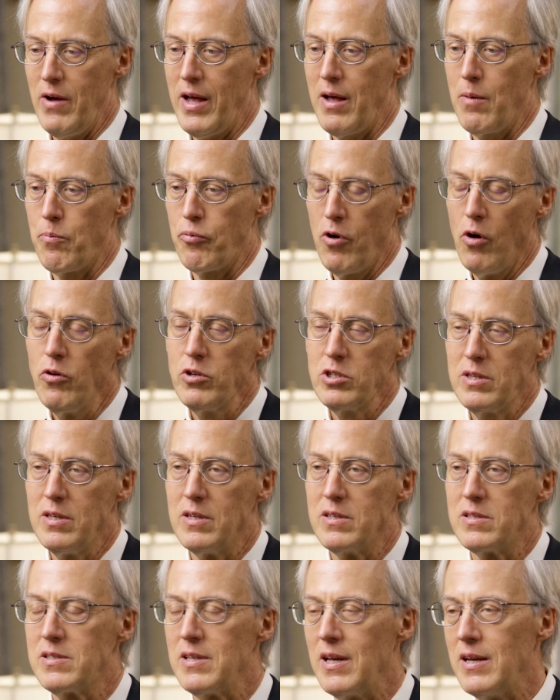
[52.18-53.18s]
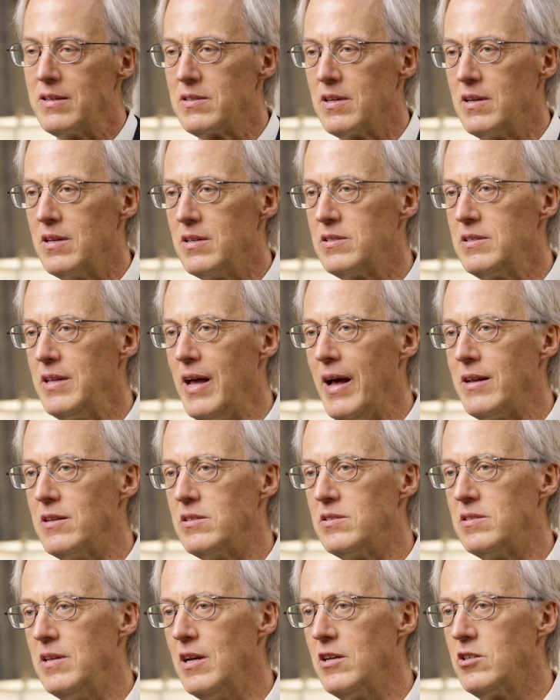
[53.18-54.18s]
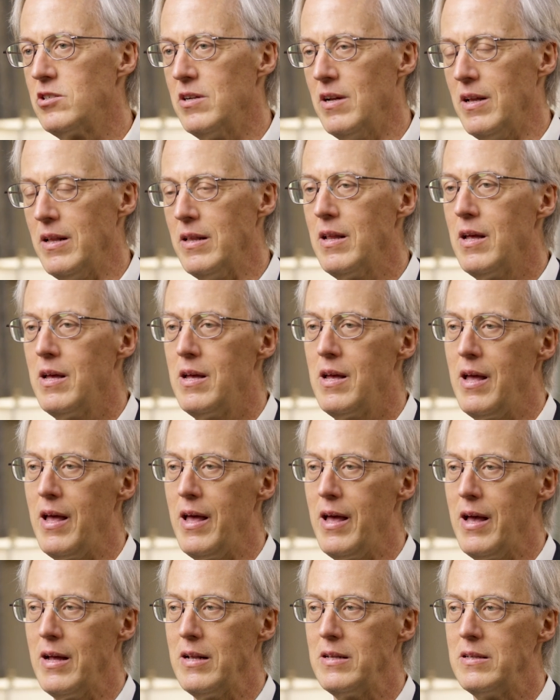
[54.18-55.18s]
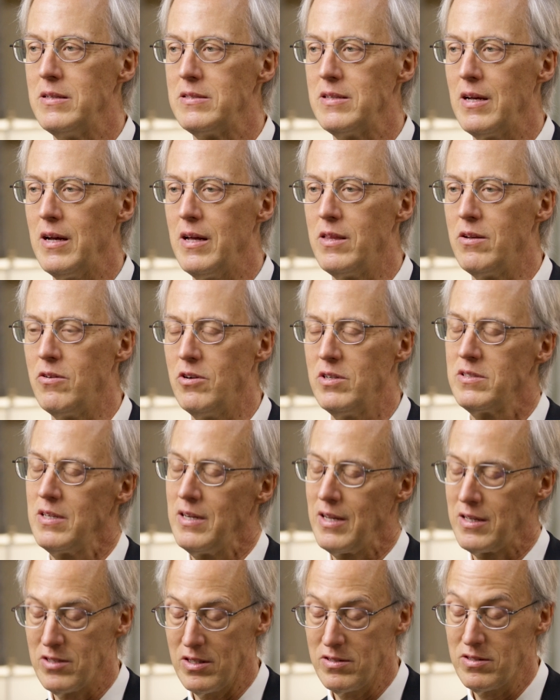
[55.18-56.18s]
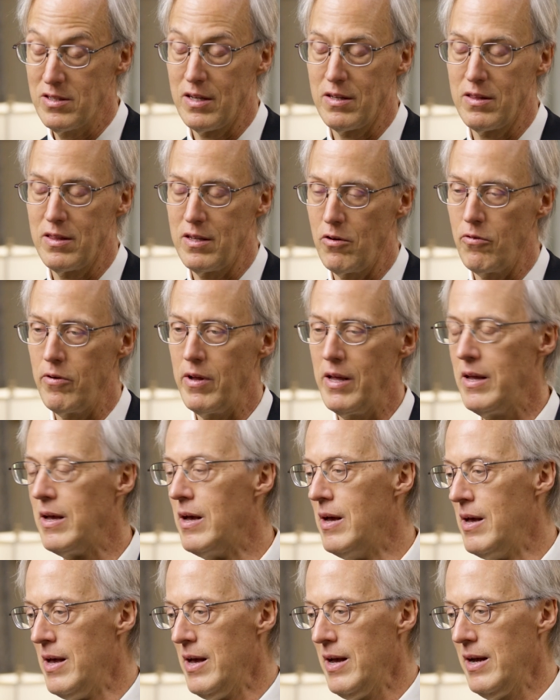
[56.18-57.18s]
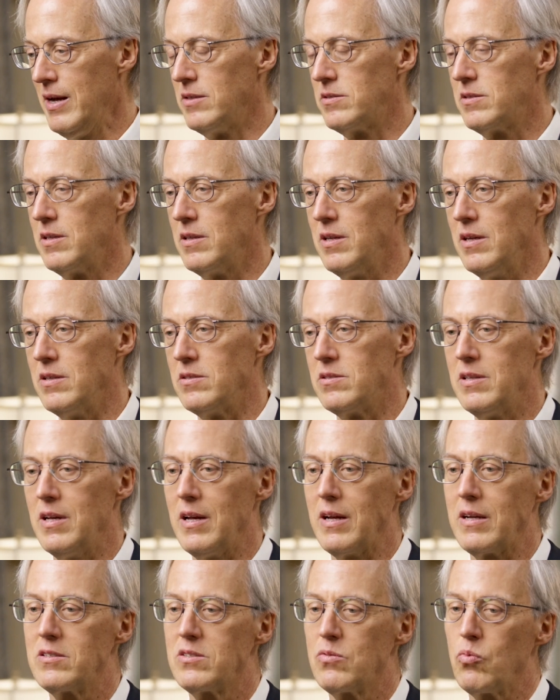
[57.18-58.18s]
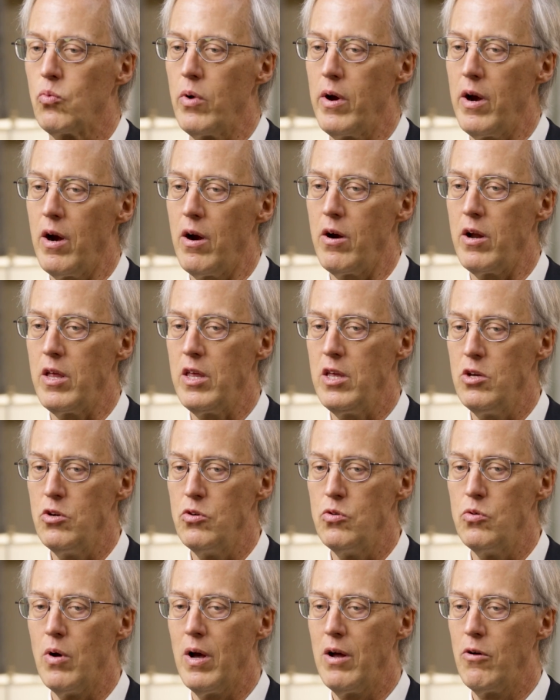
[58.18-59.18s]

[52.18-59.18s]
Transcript: I approach this as a statistician, and uh, there is an existing theory in statistics where you